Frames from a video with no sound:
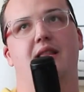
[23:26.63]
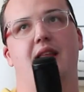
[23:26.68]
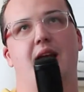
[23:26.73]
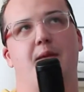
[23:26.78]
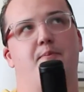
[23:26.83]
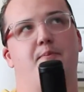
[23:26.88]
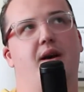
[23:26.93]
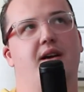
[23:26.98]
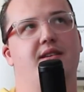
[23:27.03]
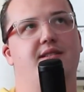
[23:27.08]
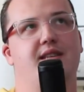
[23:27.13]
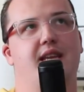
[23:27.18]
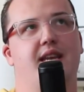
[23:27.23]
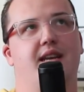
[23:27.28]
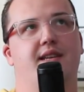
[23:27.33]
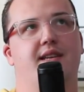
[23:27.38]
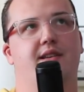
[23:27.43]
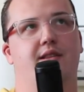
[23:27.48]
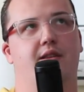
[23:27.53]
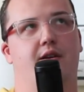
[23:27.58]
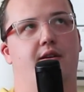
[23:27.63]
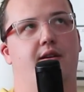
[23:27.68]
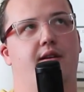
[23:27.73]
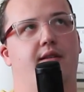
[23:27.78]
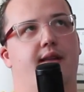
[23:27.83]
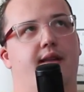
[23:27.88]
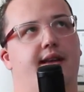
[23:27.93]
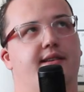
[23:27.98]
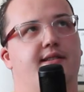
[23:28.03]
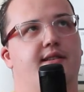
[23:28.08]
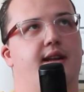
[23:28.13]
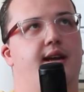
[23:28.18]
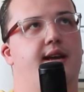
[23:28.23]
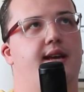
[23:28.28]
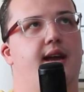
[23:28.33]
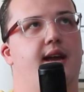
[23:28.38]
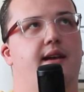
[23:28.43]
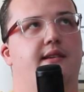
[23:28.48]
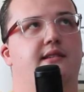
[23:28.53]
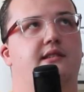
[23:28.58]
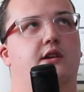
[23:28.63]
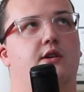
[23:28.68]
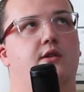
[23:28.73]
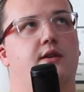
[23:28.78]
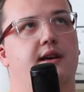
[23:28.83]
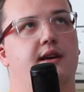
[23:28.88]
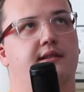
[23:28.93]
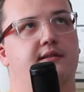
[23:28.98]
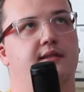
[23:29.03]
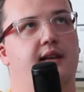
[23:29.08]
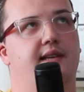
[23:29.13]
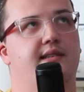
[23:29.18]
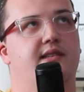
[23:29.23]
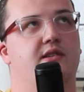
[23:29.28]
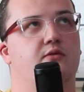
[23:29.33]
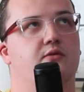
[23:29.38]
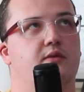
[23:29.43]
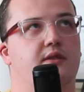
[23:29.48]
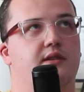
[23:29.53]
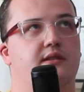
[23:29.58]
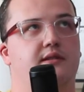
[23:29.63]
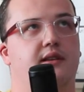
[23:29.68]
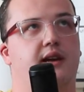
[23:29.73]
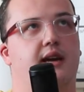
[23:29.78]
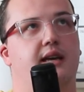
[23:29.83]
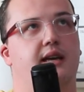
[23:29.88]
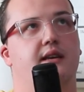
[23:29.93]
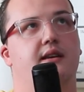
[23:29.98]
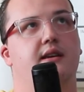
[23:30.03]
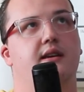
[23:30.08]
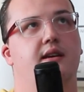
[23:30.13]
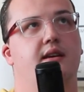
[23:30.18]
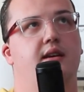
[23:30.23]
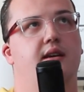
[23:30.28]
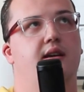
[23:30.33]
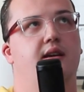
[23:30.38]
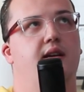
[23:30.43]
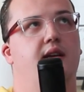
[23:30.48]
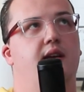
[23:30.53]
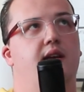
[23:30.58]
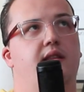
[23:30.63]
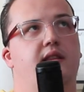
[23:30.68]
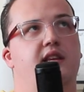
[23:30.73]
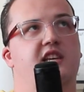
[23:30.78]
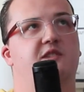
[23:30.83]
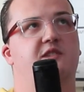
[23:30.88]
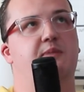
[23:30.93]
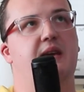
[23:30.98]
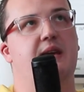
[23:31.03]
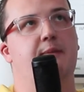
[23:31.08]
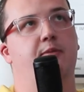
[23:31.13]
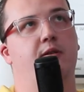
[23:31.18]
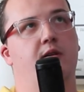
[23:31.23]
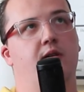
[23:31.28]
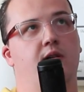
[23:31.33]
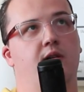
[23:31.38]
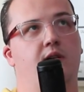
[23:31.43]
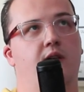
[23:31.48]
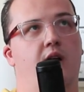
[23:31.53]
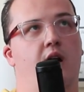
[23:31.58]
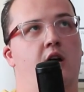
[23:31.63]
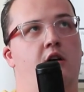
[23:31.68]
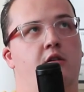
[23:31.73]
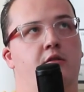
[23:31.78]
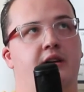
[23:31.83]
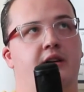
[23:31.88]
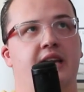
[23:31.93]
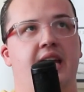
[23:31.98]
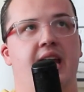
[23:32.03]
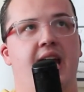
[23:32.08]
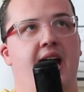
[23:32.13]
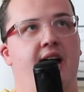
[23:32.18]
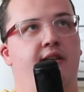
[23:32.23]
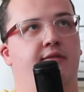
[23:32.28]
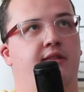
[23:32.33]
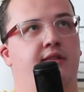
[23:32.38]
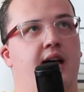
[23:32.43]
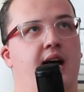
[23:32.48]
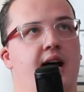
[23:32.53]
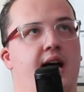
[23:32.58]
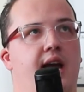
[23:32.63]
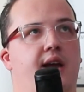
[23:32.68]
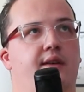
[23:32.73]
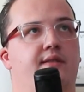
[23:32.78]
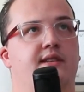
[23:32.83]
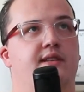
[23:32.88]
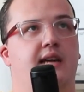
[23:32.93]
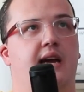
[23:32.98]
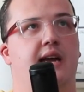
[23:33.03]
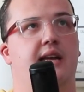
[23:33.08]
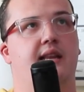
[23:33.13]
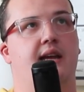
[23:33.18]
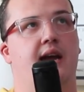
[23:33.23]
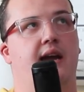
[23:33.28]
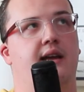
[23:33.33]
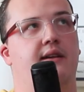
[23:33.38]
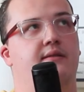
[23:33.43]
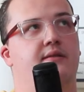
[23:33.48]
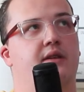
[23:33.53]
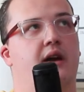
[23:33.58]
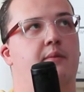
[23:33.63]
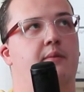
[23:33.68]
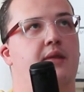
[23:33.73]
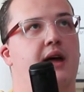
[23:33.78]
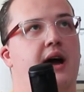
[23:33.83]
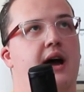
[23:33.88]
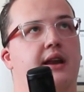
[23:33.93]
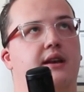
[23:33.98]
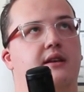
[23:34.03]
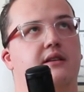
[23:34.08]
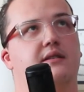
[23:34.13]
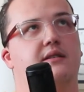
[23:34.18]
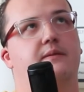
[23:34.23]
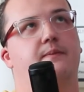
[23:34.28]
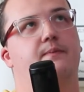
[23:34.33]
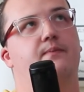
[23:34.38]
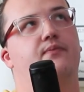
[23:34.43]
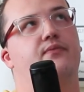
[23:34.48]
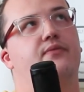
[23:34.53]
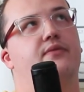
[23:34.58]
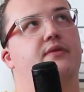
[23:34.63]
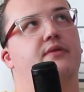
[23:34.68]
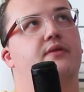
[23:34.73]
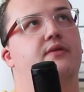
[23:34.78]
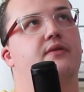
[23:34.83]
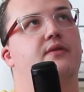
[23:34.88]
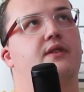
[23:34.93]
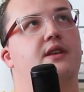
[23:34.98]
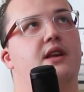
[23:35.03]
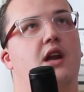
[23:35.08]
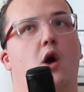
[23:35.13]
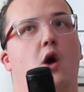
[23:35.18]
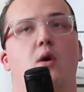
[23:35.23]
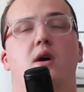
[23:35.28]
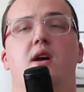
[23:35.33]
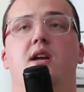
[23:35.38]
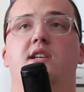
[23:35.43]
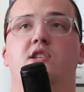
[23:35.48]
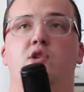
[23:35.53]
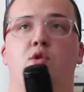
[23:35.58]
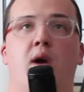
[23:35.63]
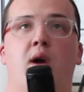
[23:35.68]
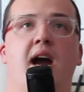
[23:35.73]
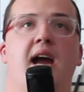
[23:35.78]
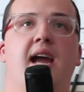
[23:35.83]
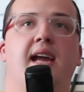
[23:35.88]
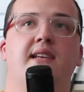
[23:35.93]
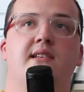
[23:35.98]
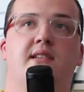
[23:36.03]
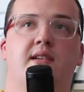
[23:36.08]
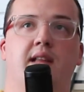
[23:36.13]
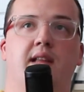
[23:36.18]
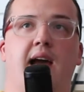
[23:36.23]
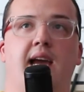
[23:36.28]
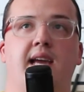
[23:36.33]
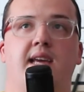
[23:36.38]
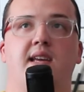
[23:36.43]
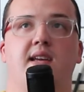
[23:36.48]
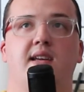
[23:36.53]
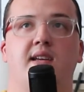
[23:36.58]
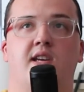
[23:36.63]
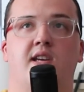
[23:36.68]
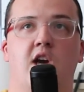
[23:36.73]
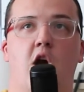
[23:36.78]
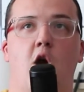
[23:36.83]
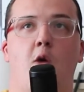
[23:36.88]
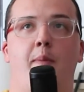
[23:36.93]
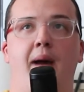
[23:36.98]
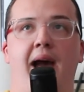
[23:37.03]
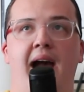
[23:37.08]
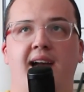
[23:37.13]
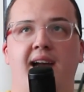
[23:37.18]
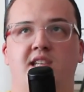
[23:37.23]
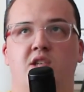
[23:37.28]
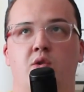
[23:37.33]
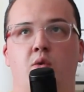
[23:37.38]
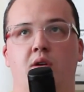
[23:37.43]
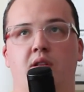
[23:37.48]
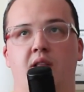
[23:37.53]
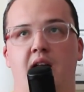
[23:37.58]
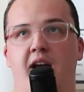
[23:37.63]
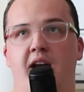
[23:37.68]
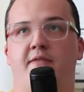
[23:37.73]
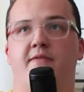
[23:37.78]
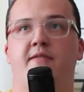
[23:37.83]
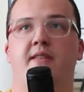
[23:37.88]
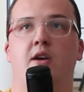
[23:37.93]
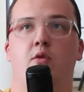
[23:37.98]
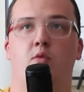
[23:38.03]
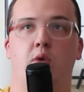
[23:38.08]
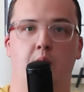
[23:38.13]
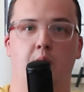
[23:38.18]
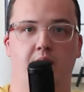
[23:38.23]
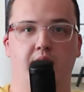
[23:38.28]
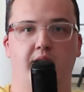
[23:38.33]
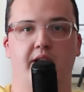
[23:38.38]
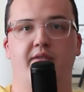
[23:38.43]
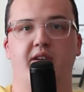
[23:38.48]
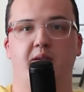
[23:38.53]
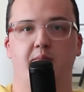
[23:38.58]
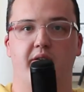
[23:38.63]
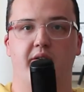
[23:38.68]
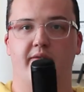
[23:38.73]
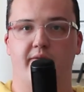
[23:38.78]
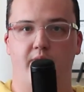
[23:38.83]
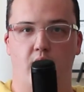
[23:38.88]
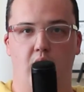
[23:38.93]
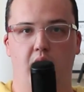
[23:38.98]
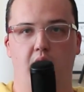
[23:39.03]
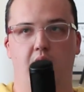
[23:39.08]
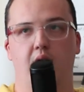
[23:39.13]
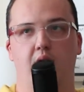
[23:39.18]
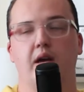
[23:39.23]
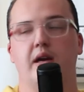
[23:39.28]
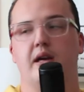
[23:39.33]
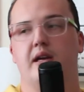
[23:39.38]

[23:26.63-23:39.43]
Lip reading: like Buzz needed to learn a lesson, I guess. So his lesson was like, these people already have lives, and I'm not, you know, trying to like go back to a life that we were living before